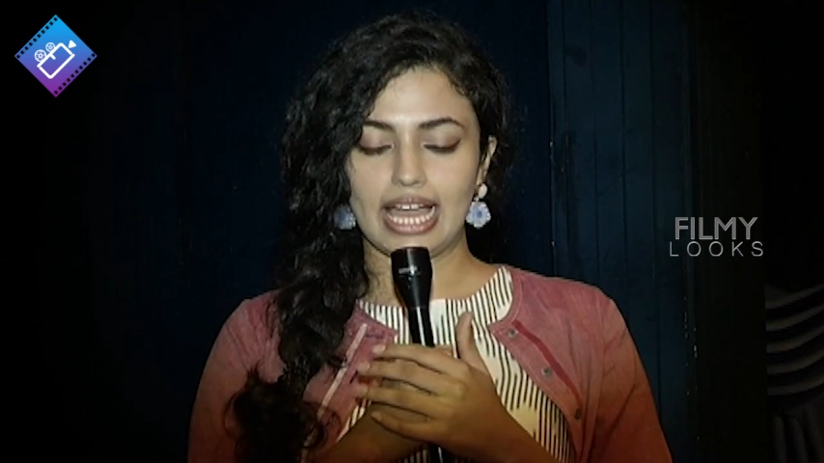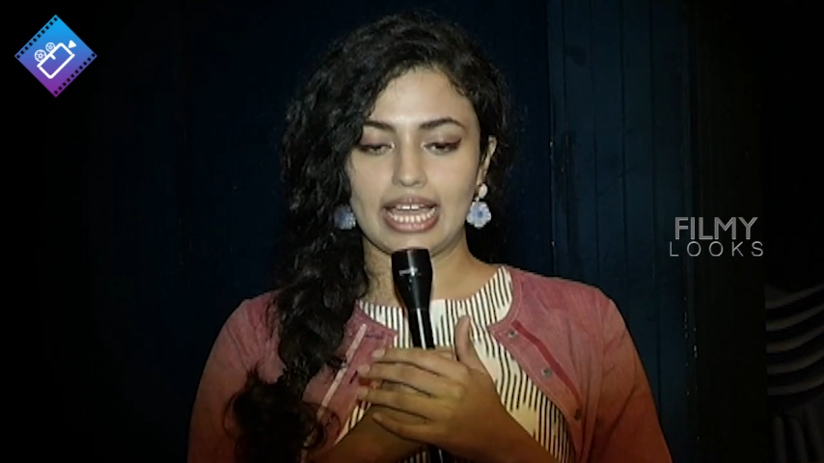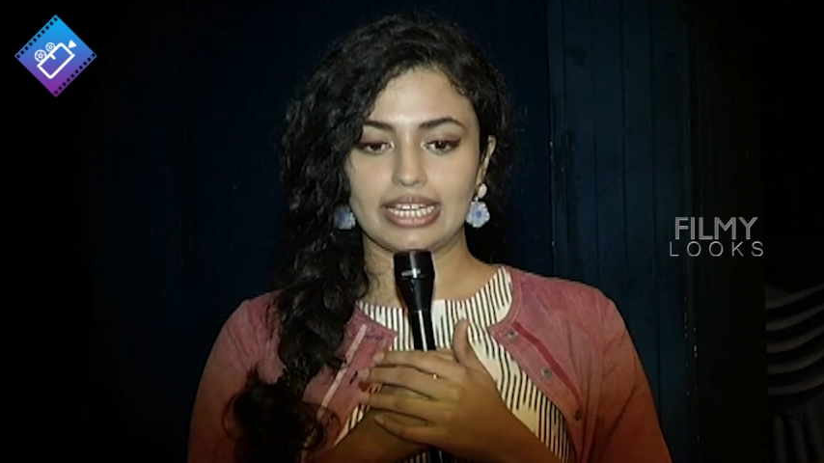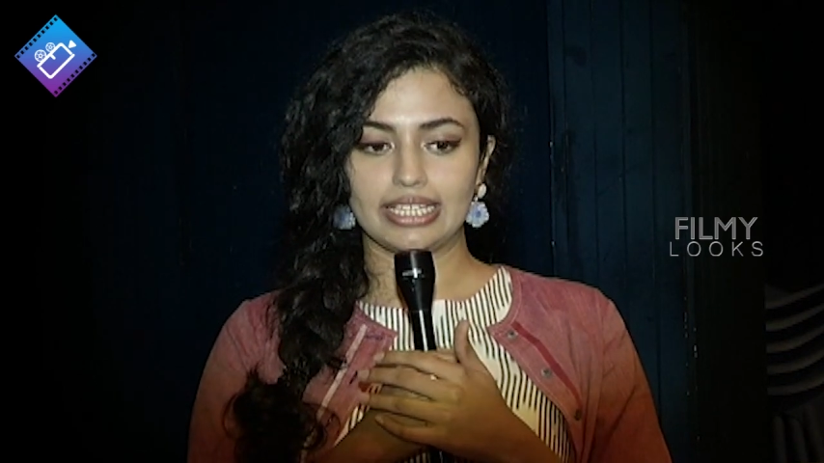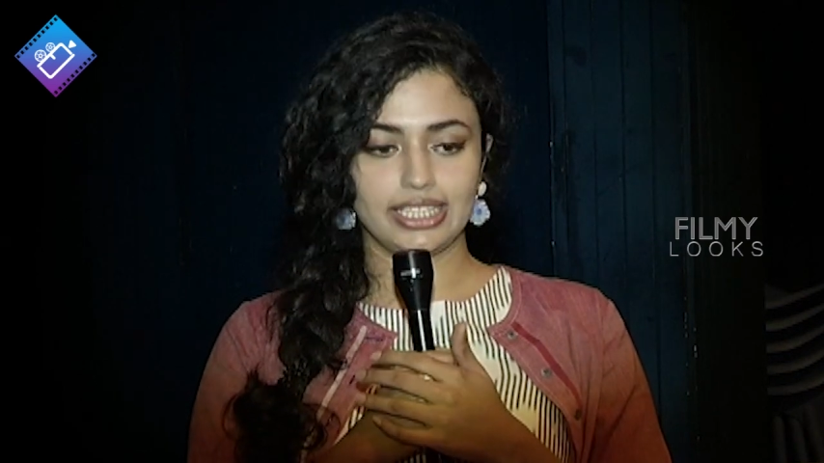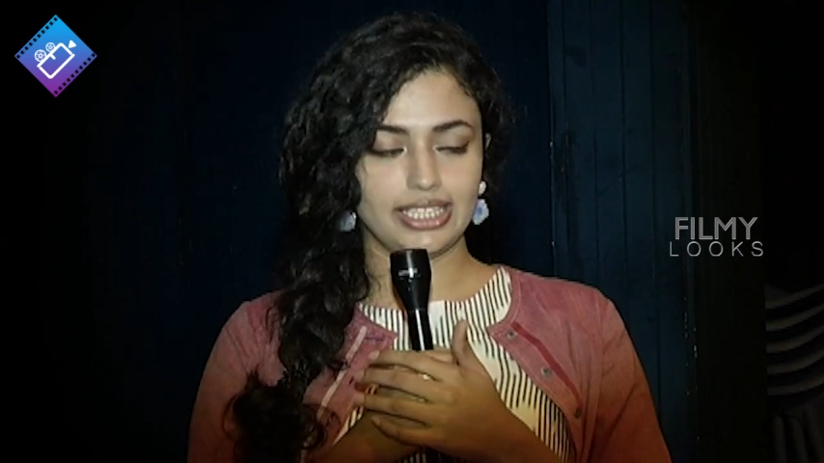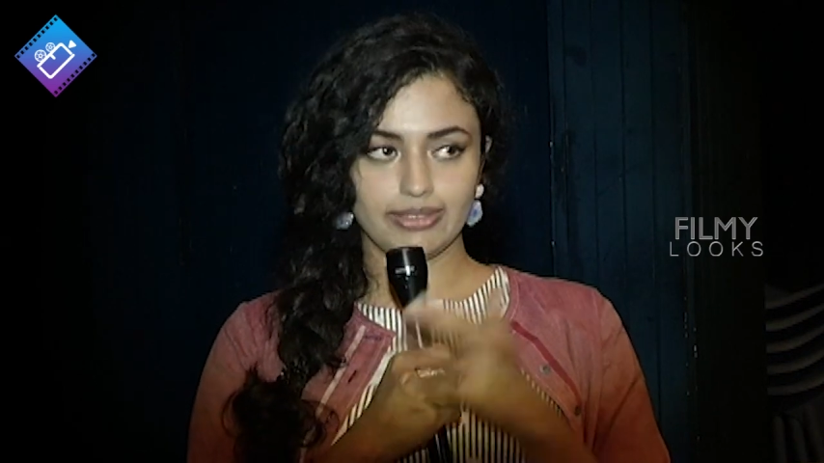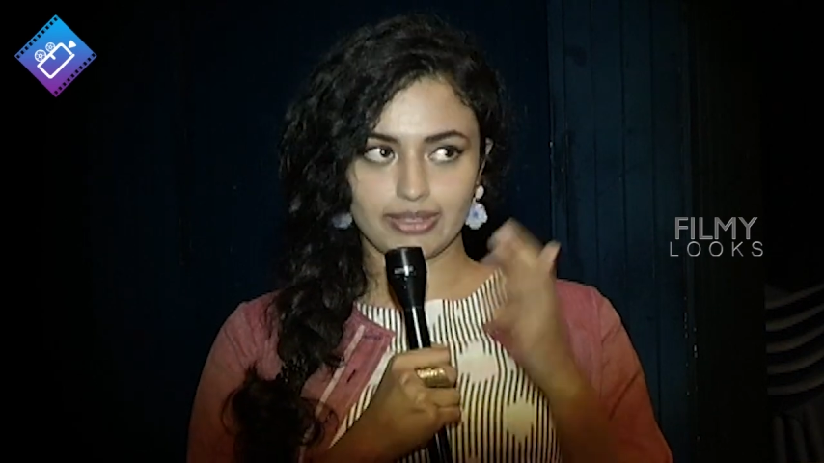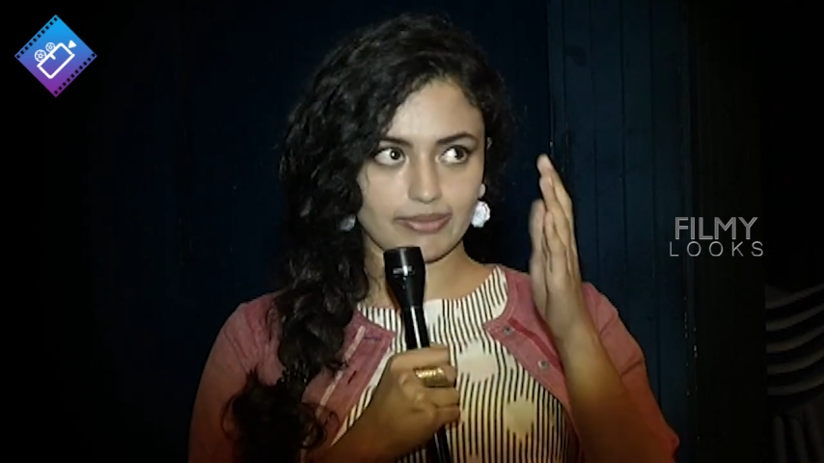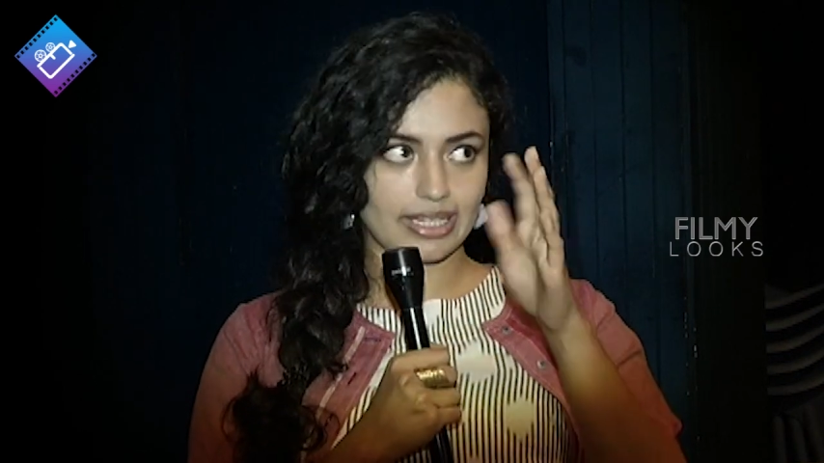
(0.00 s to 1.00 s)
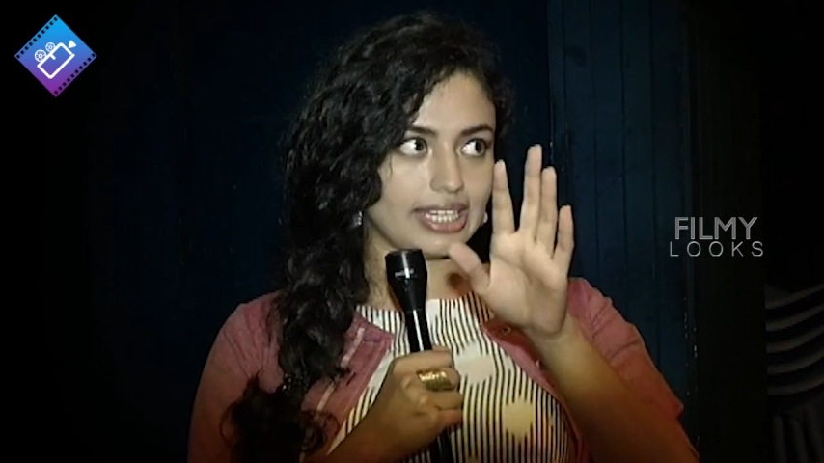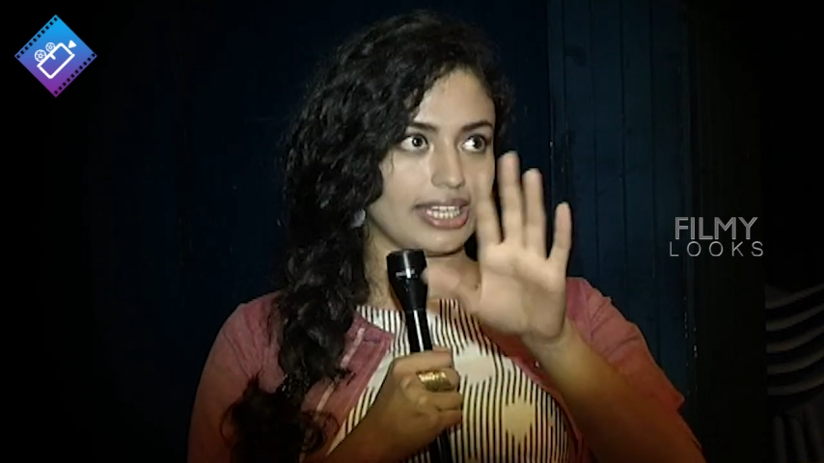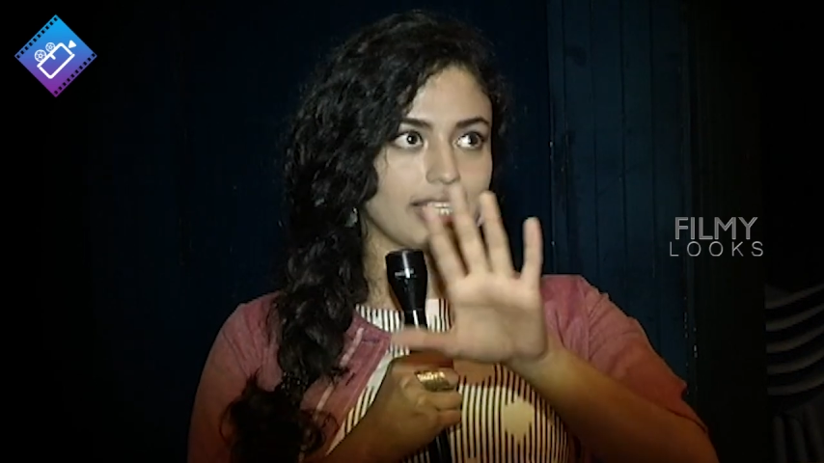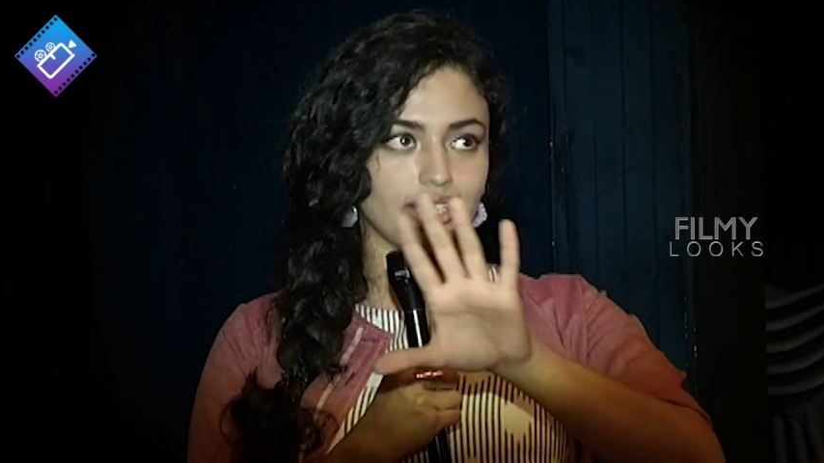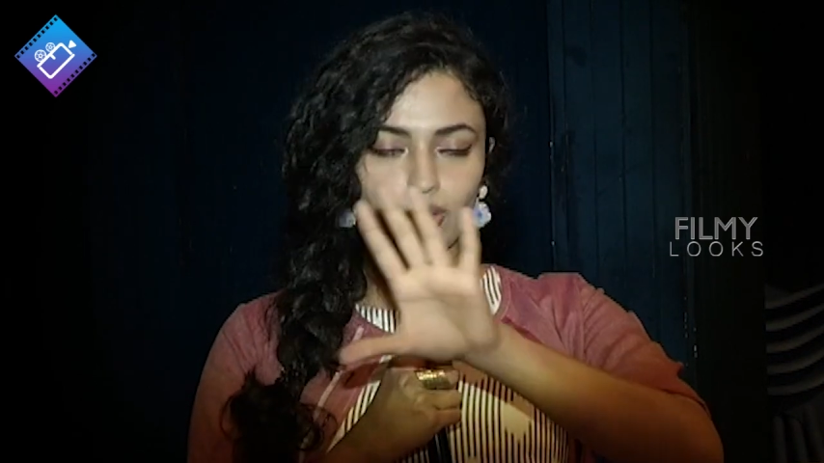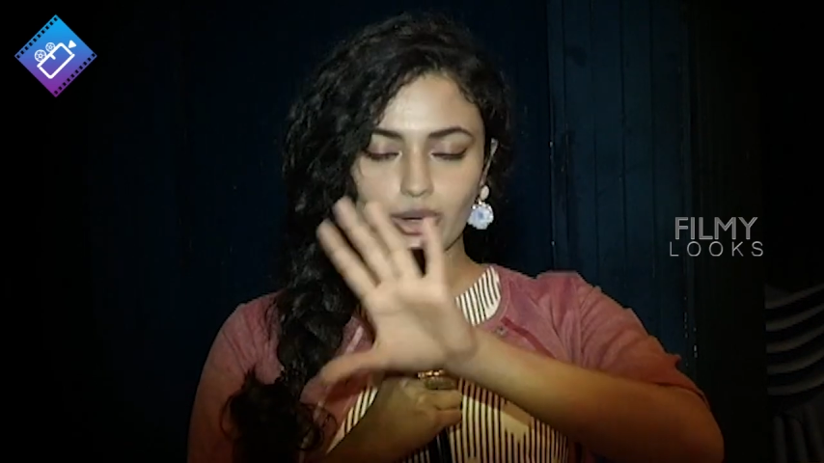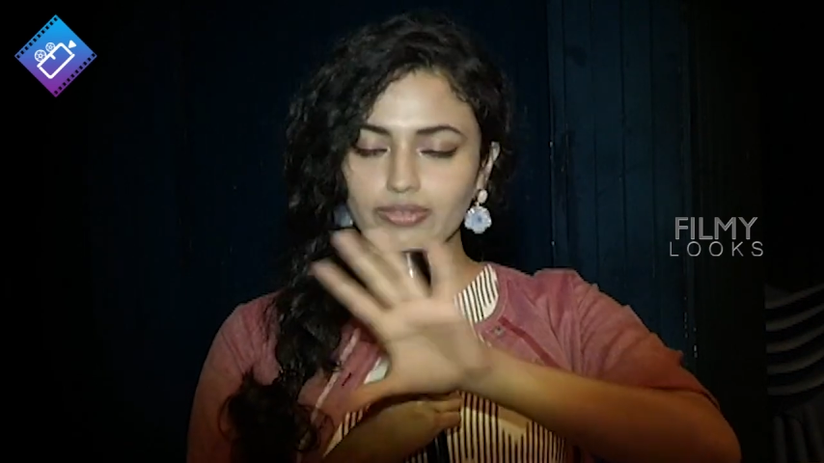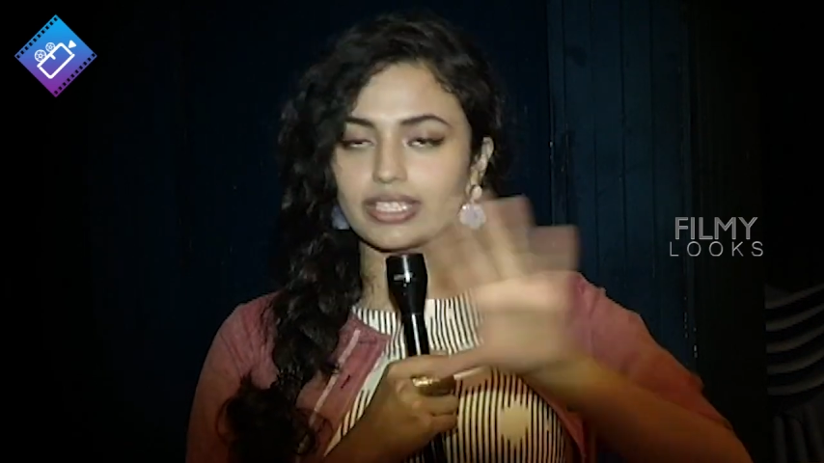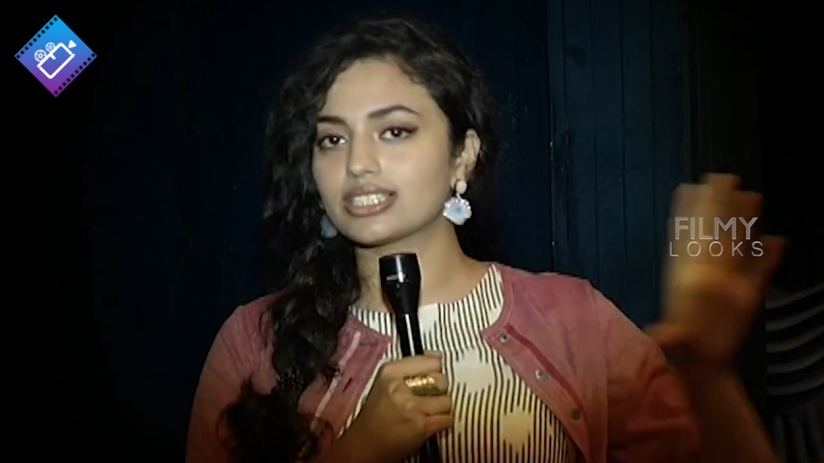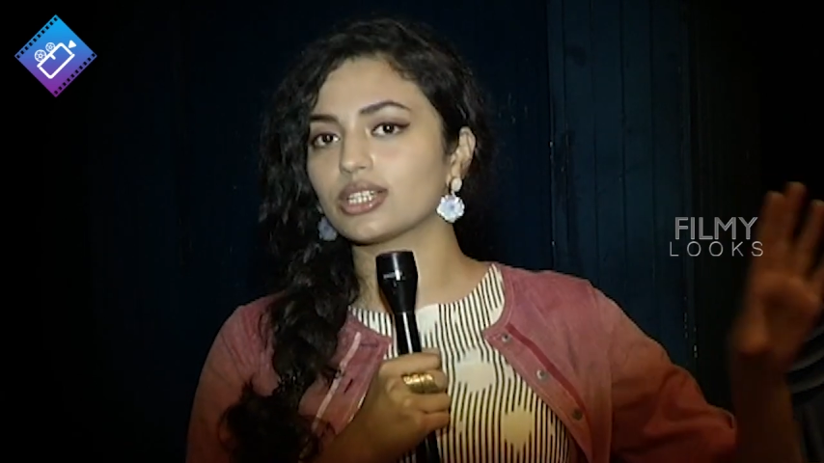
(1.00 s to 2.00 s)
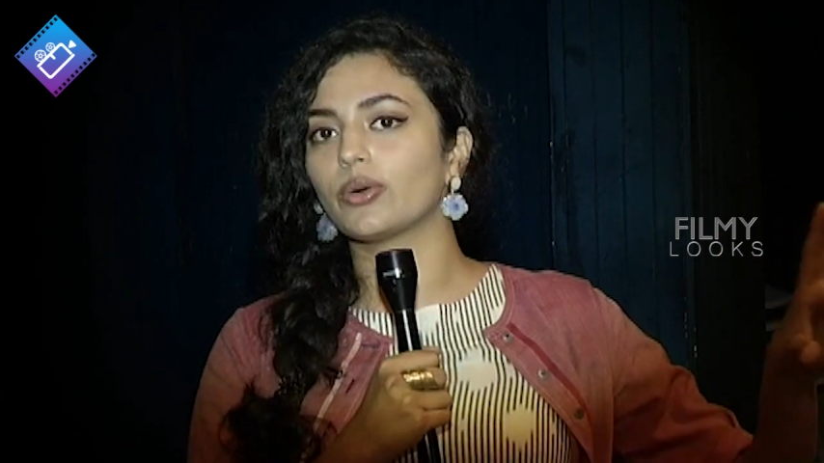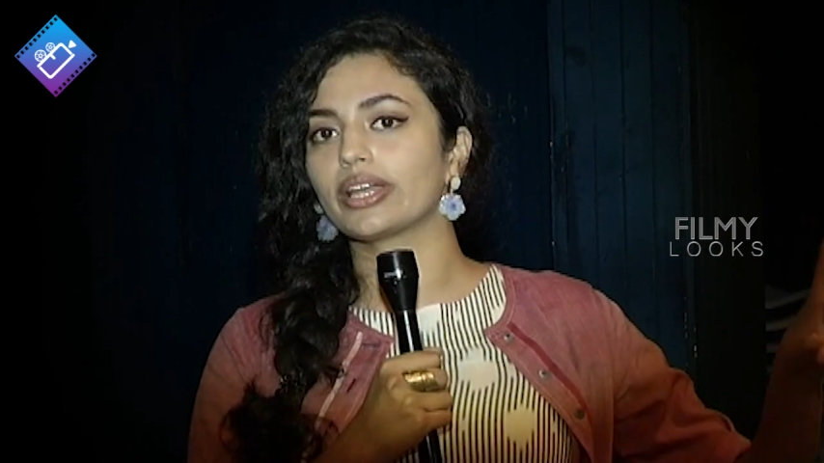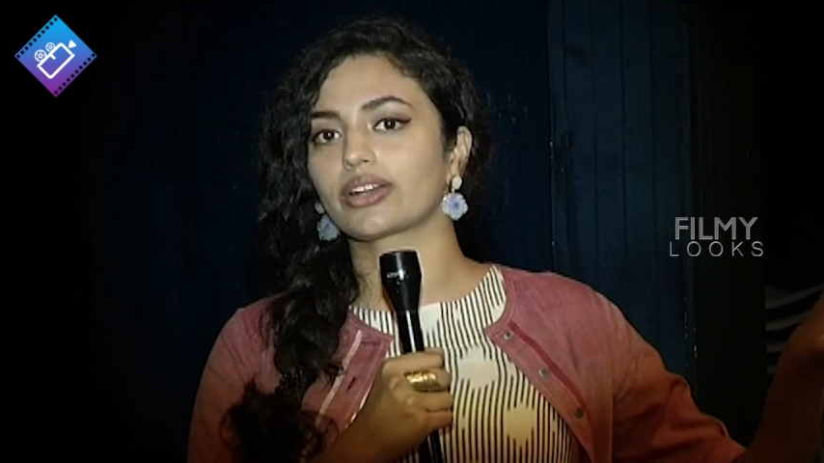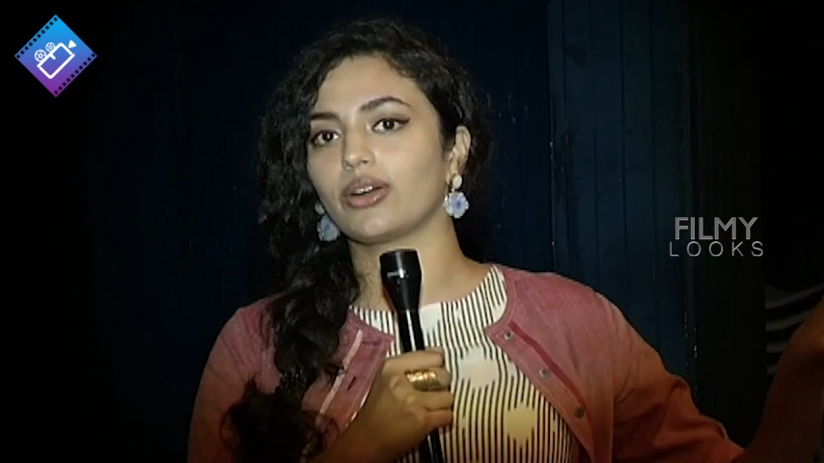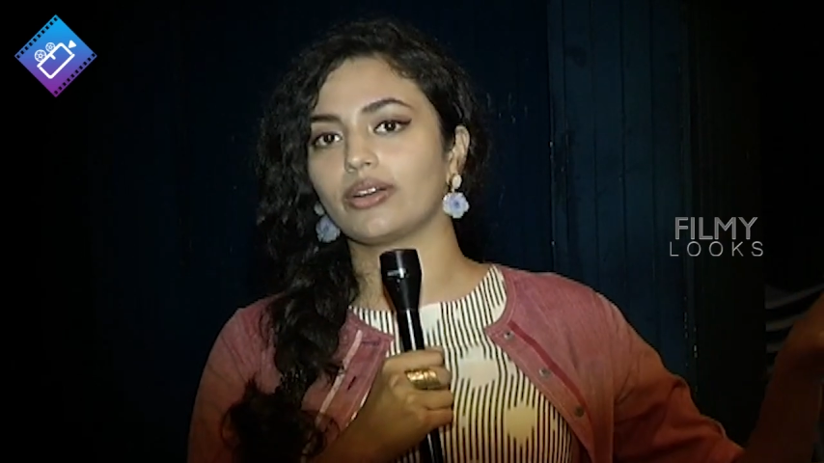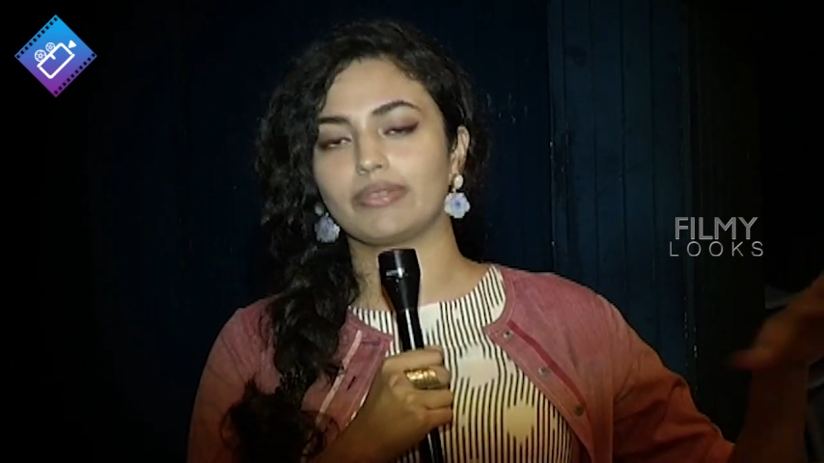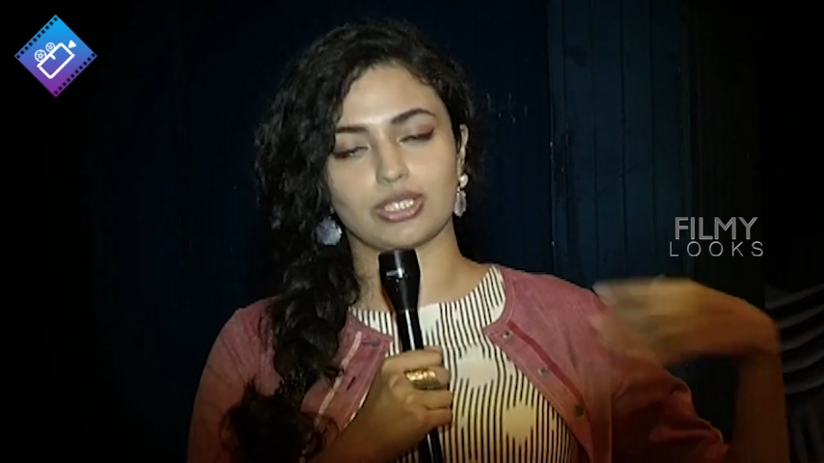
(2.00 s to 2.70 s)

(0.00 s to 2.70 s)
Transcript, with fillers: And e- even when like a lot of things are going wrong,